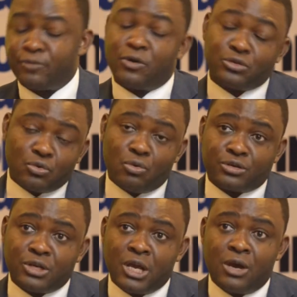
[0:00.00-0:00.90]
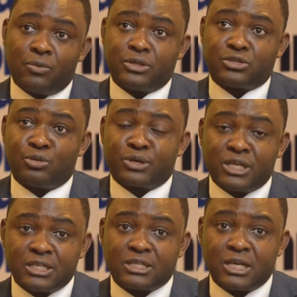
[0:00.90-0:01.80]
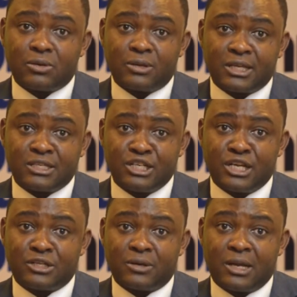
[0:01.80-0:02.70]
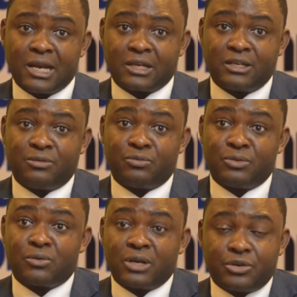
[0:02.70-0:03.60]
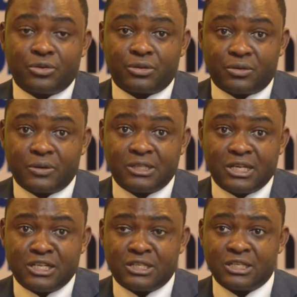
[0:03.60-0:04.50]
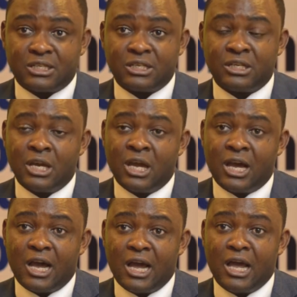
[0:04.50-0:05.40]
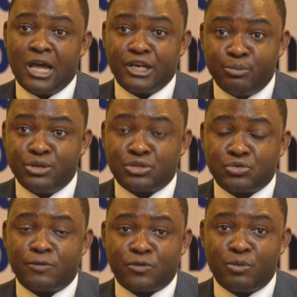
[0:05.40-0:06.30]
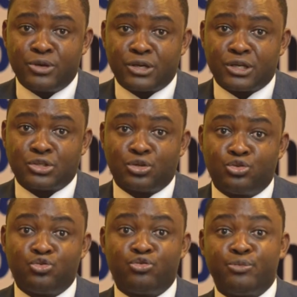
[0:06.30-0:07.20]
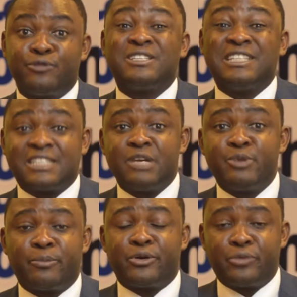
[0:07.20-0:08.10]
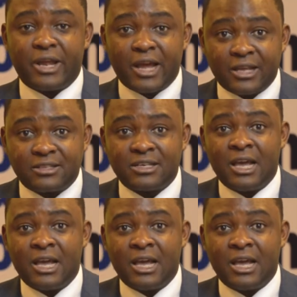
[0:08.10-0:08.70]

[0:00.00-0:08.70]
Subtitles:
We've also worked with some key stakeholders in Nigeria, like the regulatory authority, the NCC, and the Ministry of Communication, to remove systemic barriers